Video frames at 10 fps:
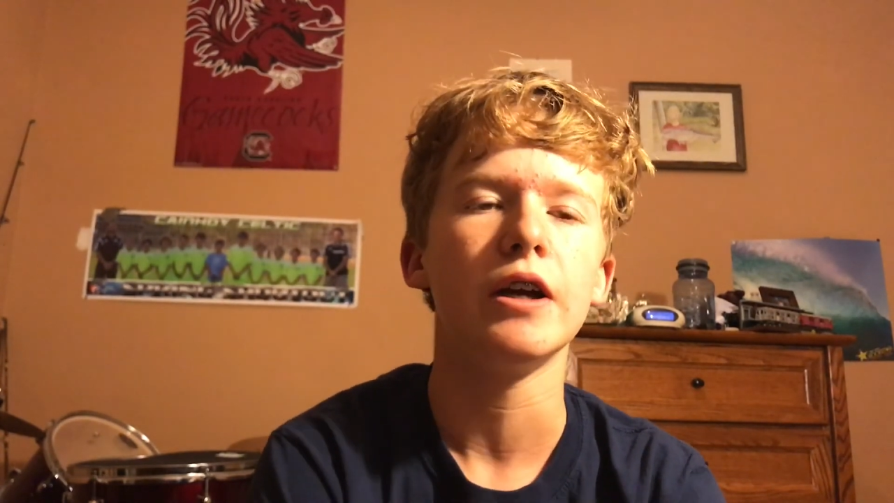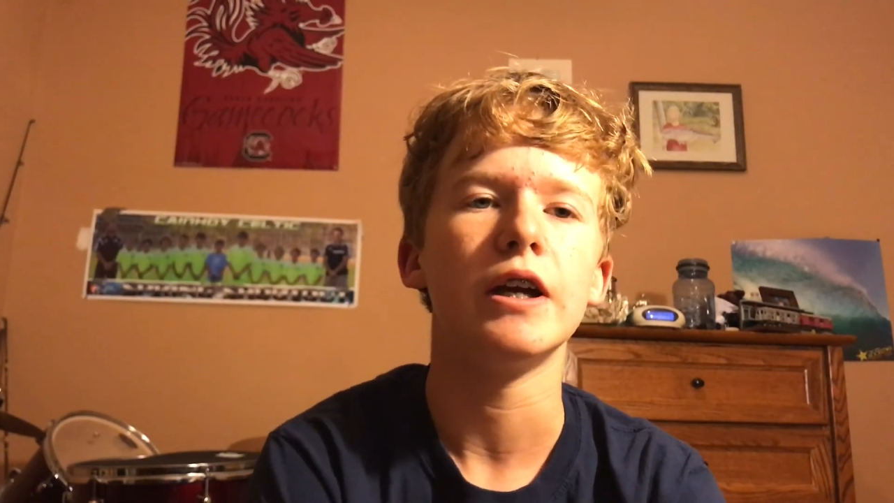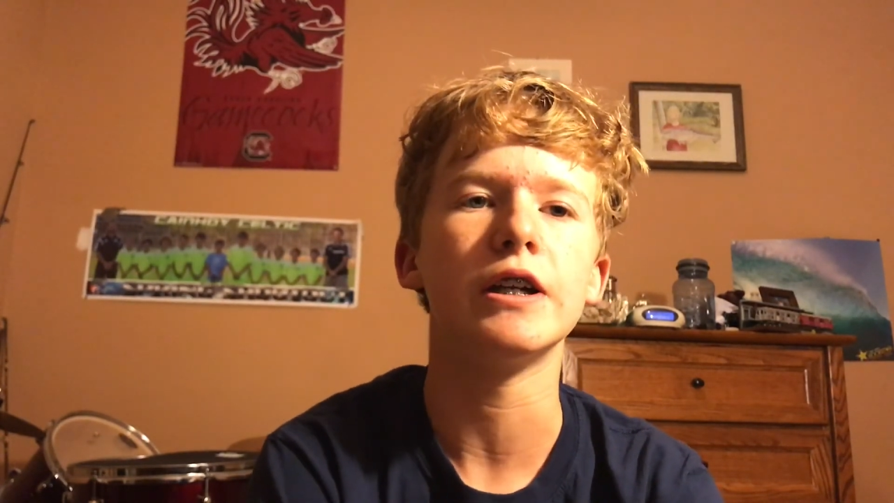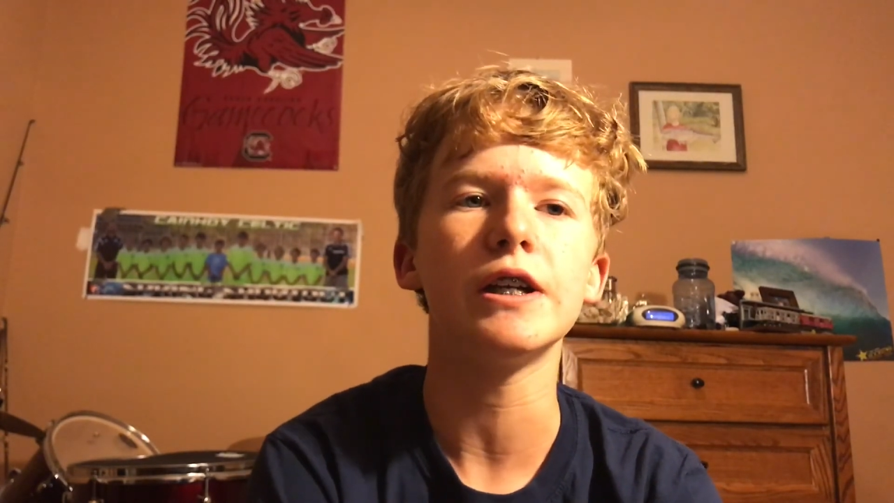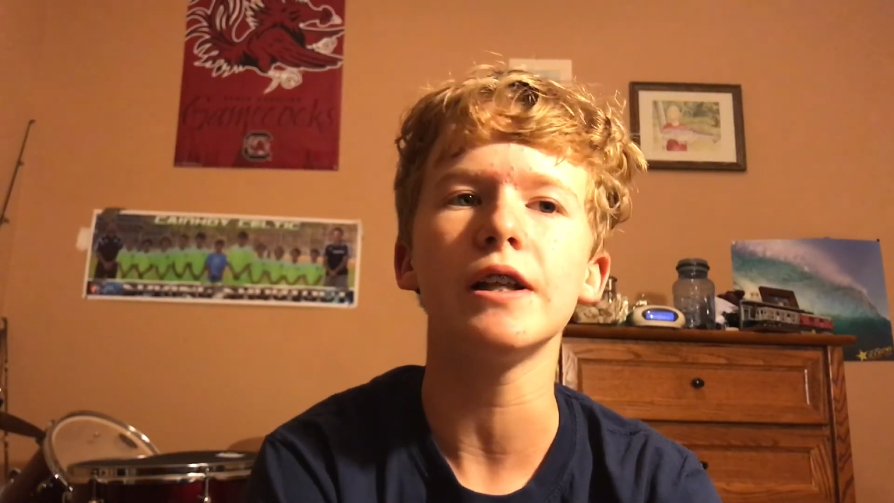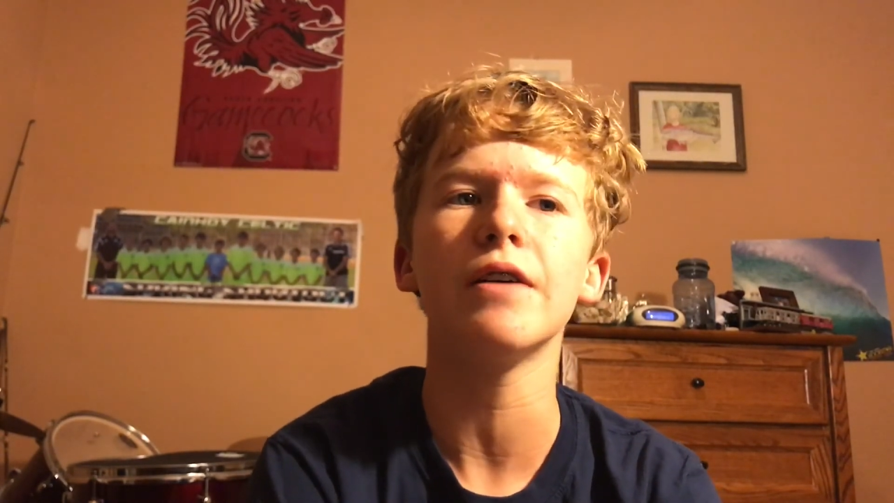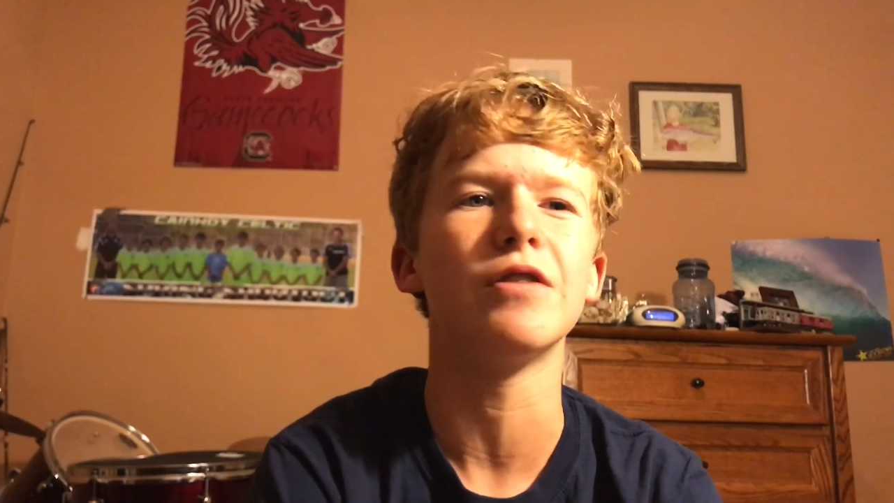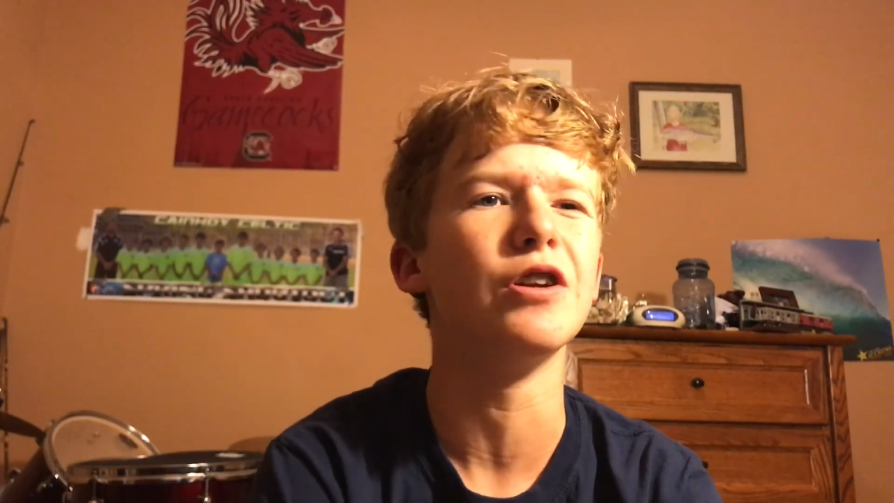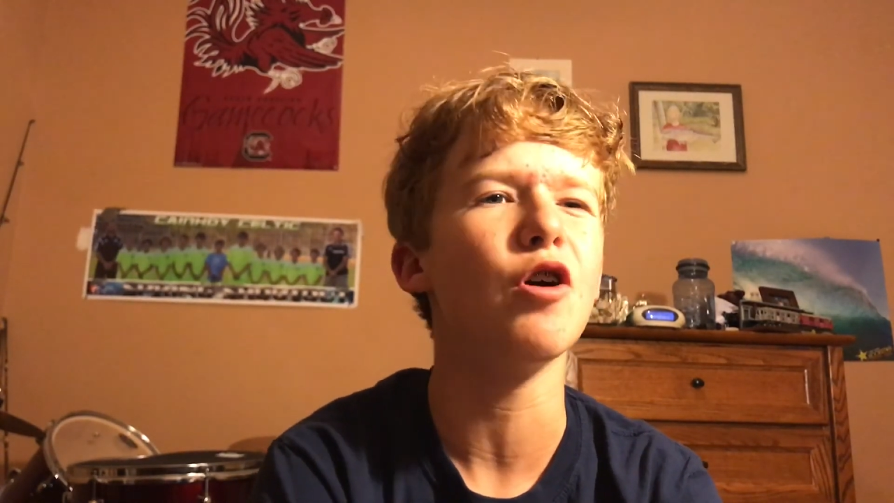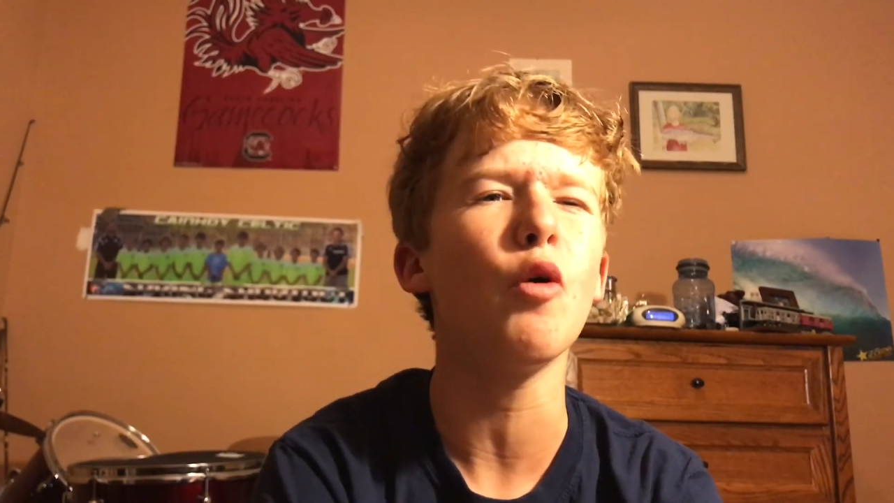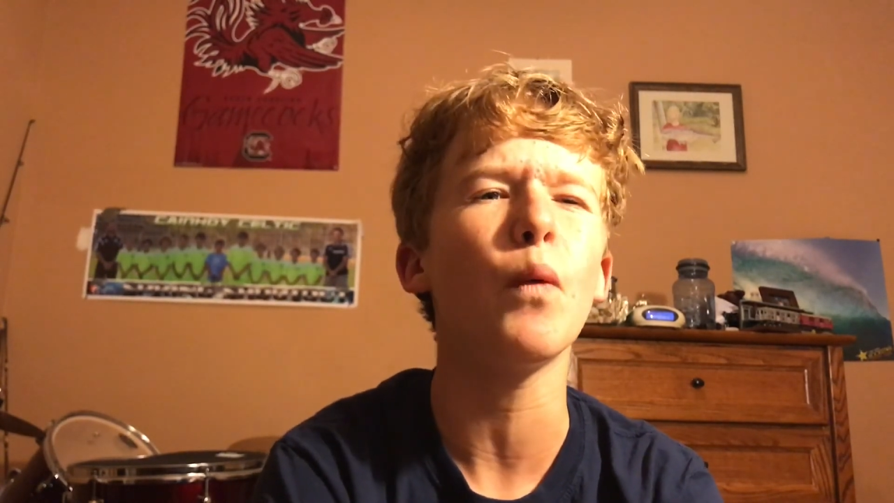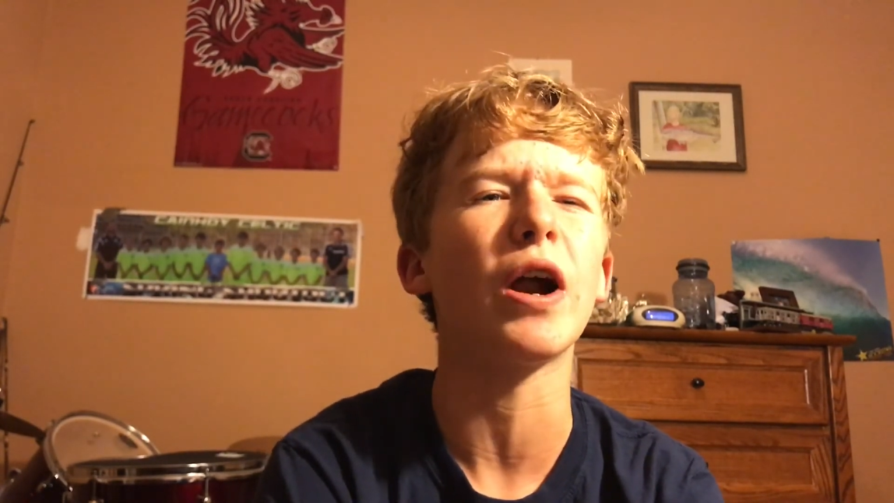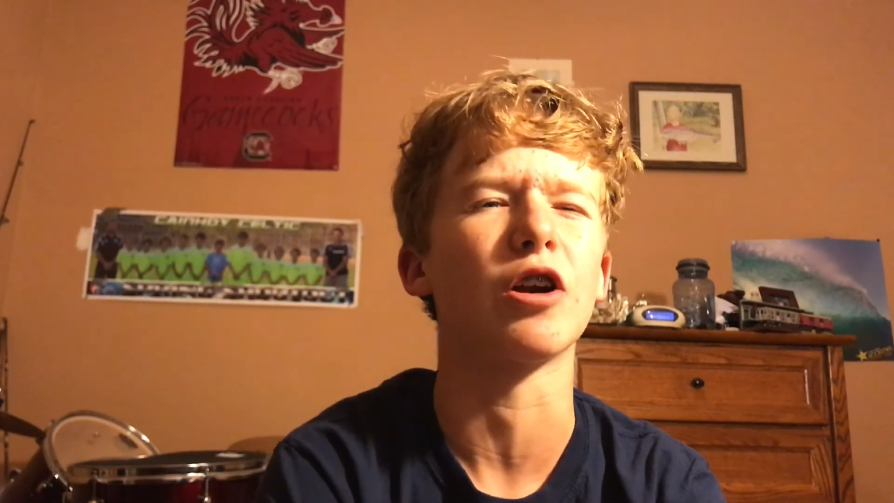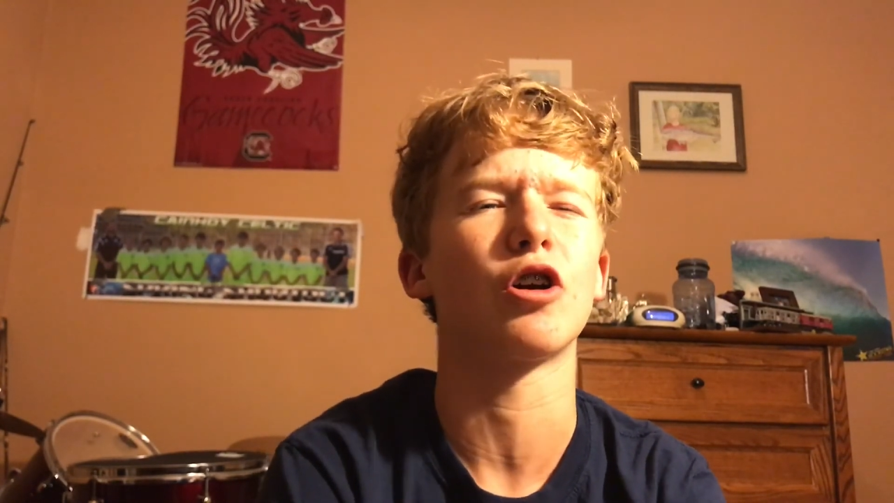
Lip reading: and she lived nowhere